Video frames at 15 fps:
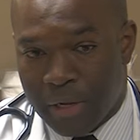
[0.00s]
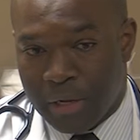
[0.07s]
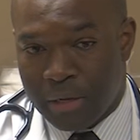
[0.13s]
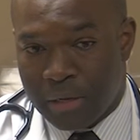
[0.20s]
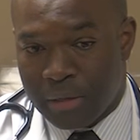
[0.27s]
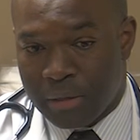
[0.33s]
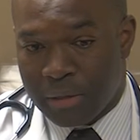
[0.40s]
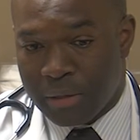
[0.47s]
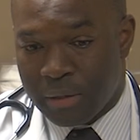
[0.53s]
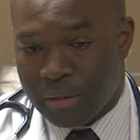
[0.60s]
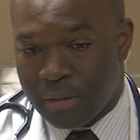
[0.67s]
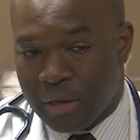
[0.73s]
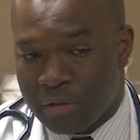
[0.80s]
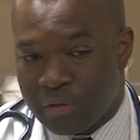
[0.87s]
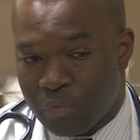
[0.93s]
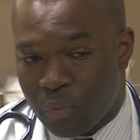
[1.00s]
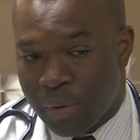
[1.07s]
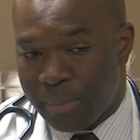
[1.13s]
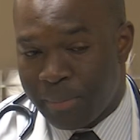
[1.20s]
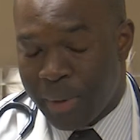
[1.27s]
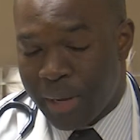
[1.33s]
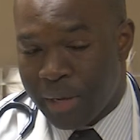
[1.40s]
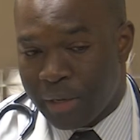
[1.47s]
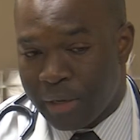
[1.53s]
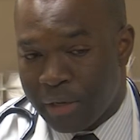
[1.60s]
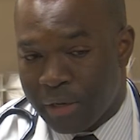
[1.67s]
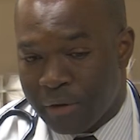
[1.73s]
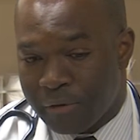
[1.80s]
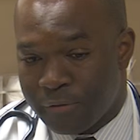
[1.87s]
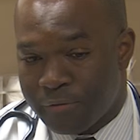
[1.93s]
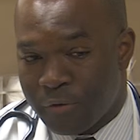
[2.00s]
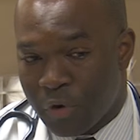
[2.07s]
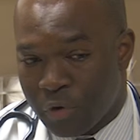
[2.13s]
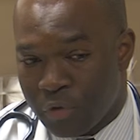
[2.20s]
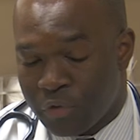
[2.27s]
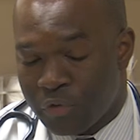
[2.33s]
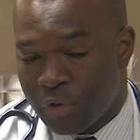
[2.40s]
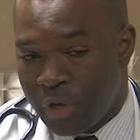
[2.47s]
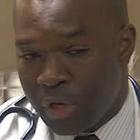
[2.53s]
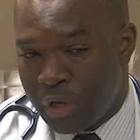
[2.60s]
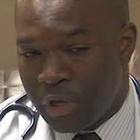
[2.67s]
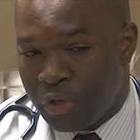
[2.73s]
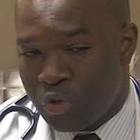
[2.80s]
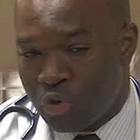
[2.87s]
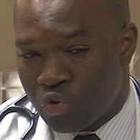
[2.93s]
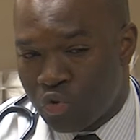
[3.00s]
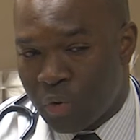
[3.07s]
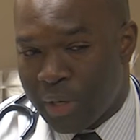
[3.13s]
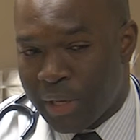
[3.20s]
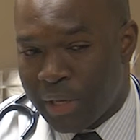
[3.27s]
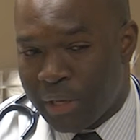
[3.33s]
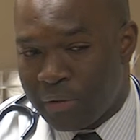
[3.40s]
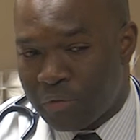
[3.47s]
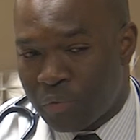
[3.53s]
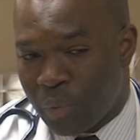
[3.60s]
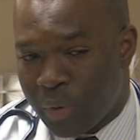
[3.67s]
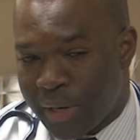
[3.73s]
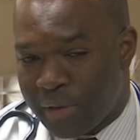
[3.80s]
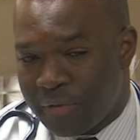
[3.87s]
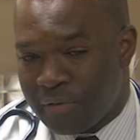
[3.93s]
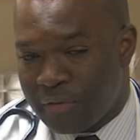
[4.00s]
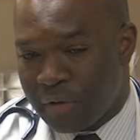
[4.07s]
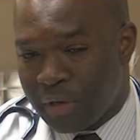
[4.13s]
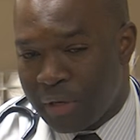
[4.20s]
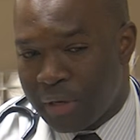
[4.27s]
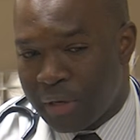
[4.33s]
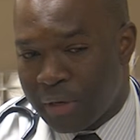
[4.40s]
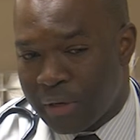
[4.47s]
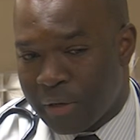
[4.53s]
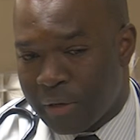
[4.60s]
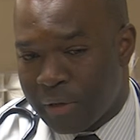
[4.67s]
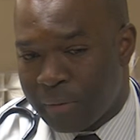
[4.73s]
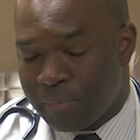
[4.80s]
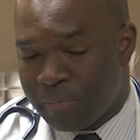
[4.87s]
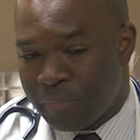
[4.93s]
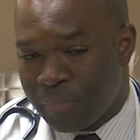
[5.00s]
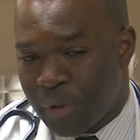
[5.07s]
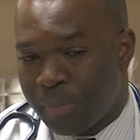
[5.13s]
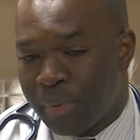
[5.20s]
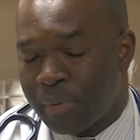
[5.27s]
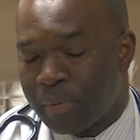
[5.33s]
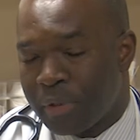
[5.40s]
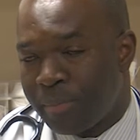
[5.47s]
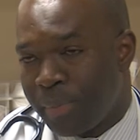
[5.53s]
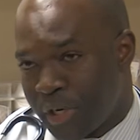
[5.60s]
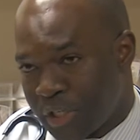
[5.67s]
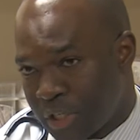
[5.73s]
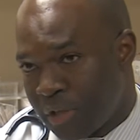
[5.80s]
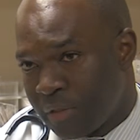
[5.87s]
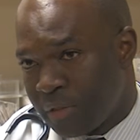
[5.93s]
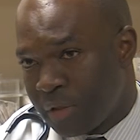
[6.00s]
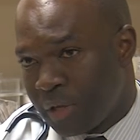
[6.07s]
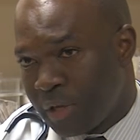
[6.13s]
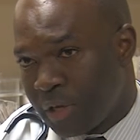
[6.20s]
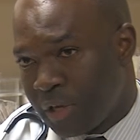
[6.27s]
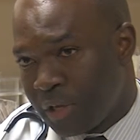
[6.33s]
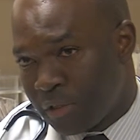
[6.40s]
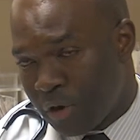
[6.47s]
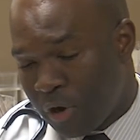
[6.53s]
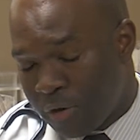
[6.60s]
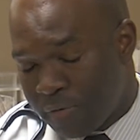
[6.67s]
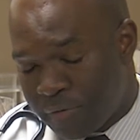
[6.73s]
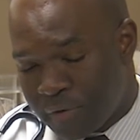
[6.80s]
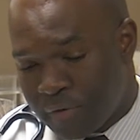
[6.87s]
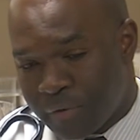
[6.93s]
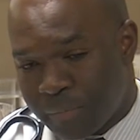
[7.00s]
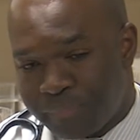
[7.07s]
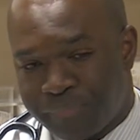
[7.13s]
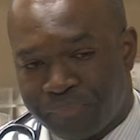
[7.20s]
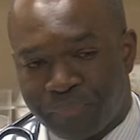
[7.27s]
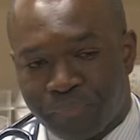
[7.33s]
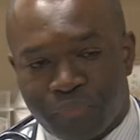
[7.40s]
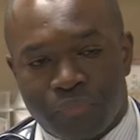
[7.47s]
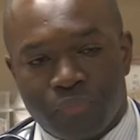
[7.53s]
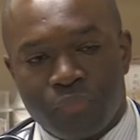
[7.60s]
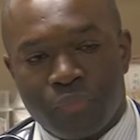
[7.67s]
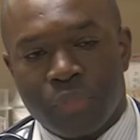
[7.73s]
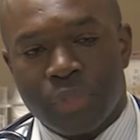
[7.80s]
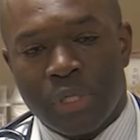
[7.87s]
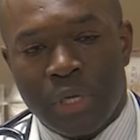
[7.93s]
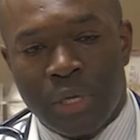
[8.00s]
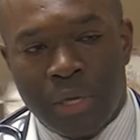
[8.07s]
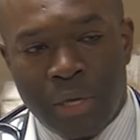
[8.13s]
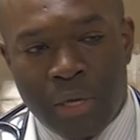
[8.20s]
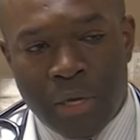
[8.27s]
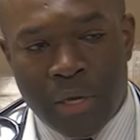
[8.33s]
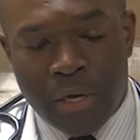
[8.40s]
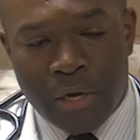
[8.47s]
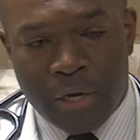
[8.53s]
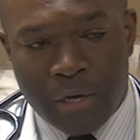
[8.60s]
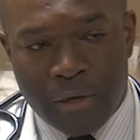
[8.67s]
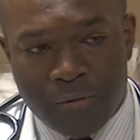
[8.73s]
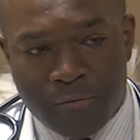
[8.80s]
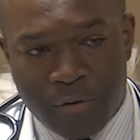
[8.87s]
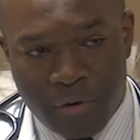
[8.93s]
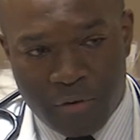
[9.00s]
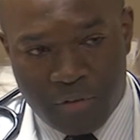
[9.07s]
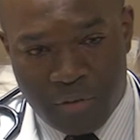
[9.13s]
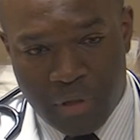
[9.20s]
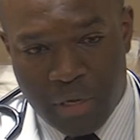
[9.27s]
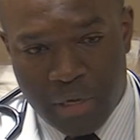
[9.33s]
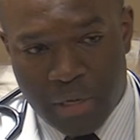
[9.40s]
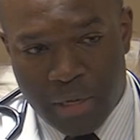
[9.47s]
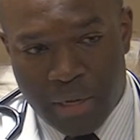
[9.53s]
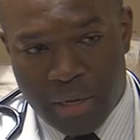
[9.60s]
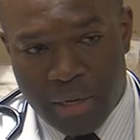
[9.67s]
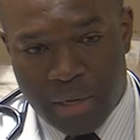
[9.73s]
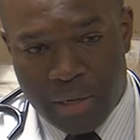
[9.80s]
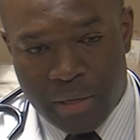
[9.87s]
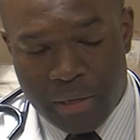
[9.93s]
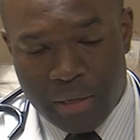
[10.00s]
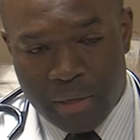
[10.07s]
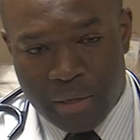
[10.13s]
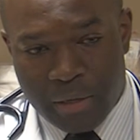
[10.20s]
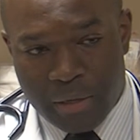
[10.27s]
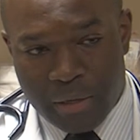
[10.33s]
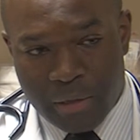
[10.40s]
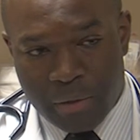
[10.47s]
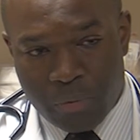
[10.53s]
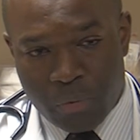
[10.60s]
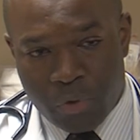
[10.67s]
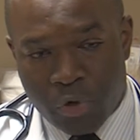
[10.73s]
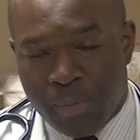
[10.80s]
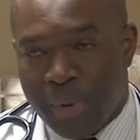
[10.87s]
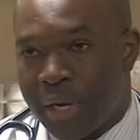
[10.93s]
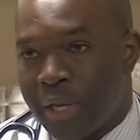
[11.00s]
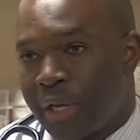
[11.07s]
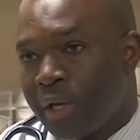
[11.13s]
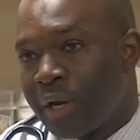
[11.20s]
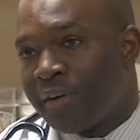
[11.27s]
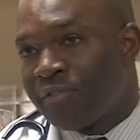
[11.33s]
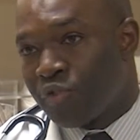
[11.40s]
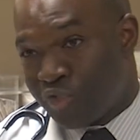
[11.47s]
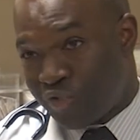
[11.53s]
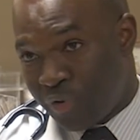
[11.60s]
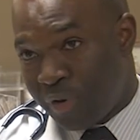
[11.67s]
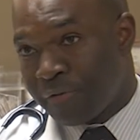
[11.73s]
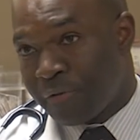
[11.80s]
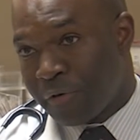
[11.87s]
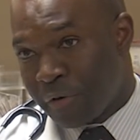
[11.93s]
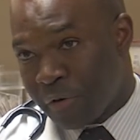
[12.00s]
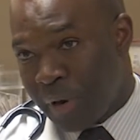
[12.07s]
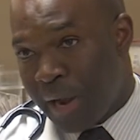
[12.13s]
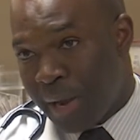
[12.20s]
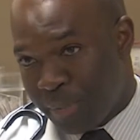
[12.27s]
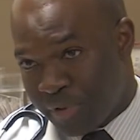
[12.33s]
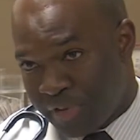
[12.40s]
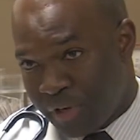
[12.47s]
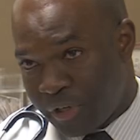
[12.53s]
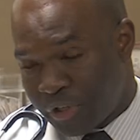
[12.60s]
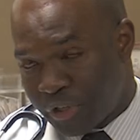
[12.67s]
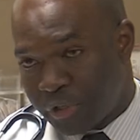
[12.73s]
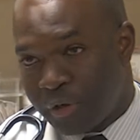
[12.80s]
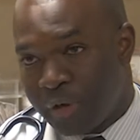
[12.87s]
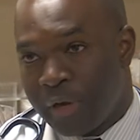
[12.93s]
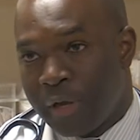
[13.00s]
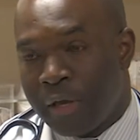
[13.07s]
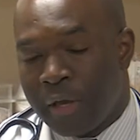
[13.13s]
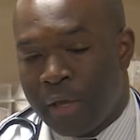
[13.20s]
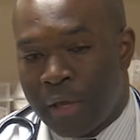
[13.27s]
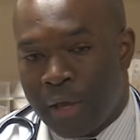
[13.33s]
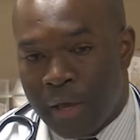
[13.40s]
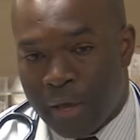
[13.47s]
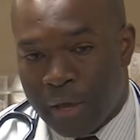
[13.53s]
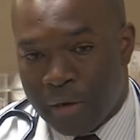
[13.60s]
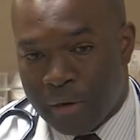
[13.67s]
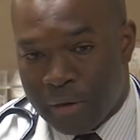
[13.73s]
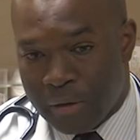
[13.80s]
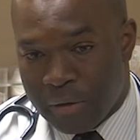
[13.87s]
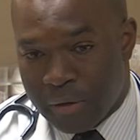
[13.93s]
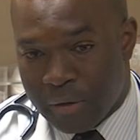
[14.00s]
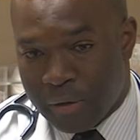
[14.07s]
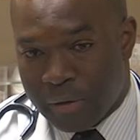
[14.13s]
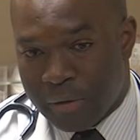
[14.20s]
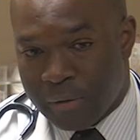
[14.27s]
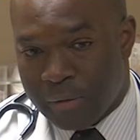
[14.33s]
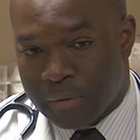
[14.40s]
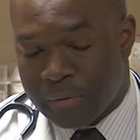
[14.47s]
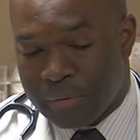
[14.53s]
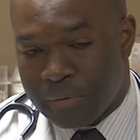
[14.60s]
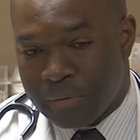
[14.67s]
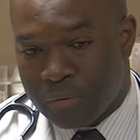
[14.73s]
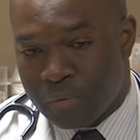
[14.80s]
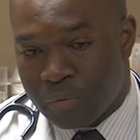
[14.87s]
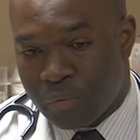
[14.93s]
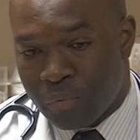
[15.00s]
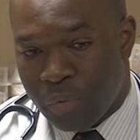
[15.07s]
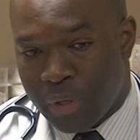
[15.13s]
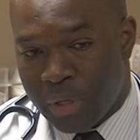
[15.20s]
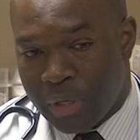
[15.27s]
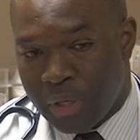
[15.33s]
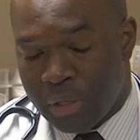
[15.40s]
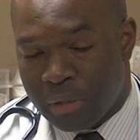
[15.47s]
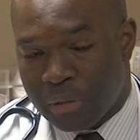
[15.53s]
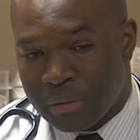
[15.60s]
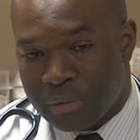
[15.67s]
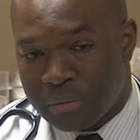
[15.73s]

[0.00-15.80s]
And that's where my focus usually is when I see um, the, the patient in the in the office. Uh, first thing, I uh, we normally have to screen for hypertension, and uh, we,